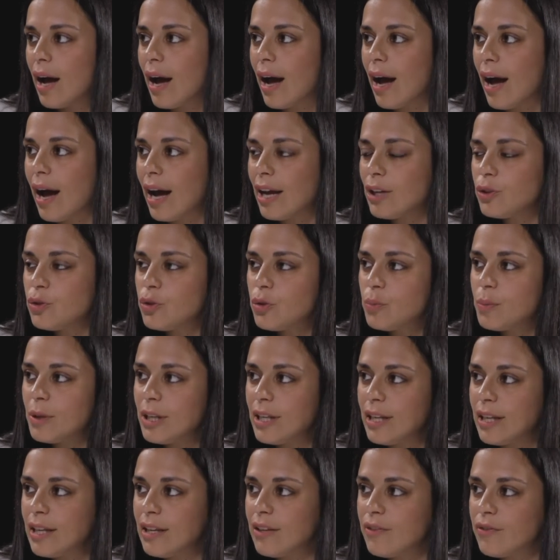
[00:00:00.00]
I do
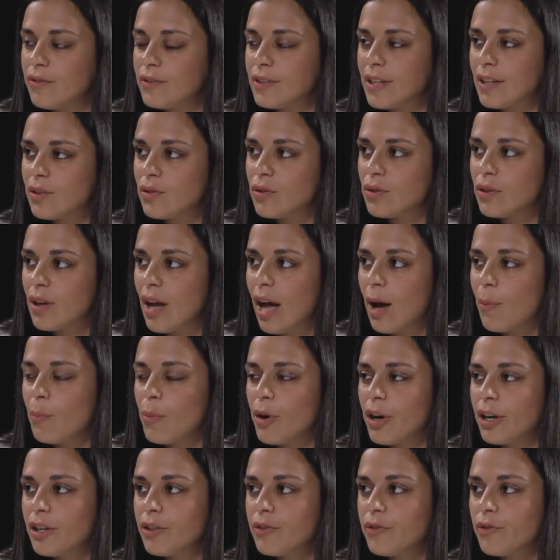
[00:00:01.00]
believe that
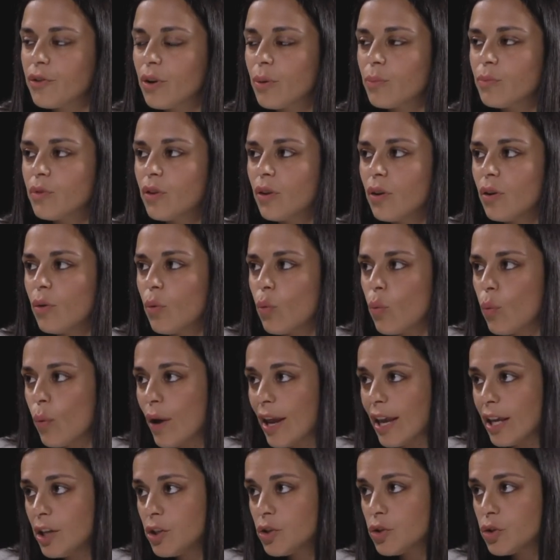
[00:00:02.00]
apart from the
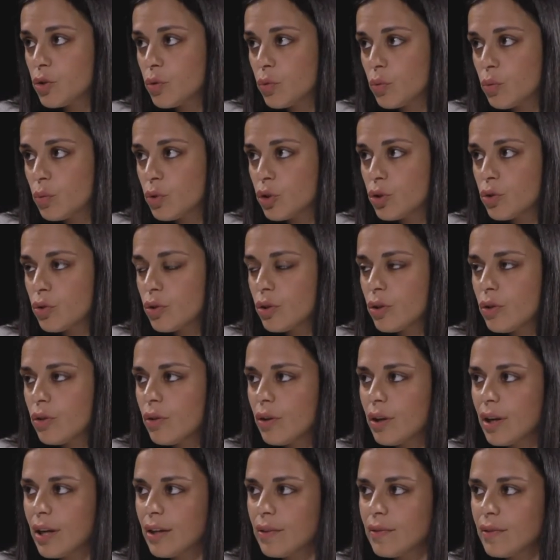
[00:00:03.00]
wage, we should
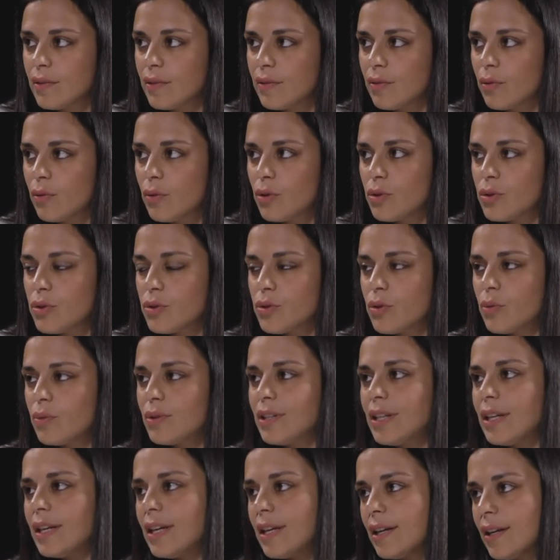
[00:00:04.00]
look at also
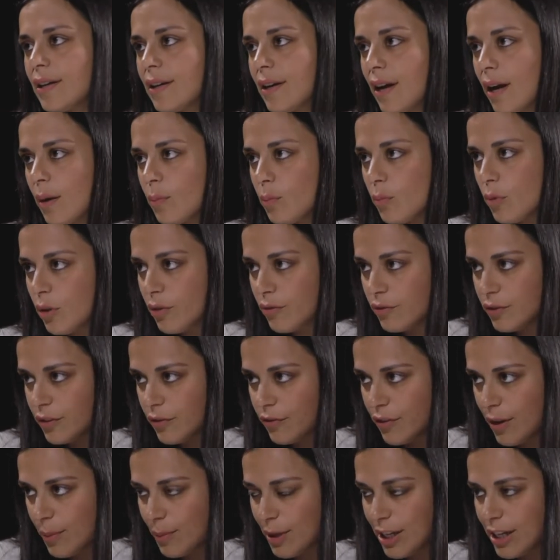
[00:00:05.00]
the income of the
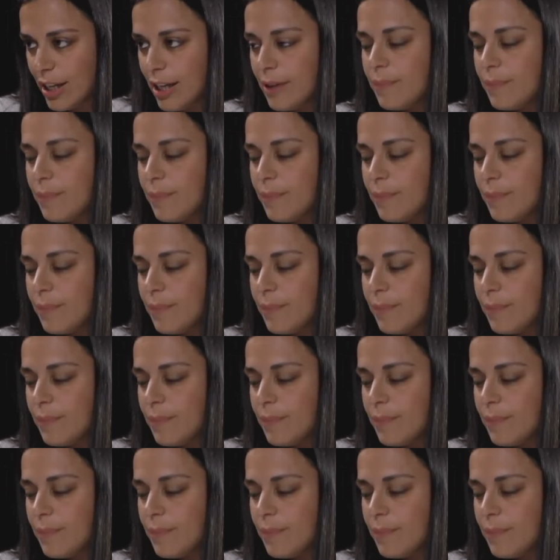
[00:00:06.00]
family.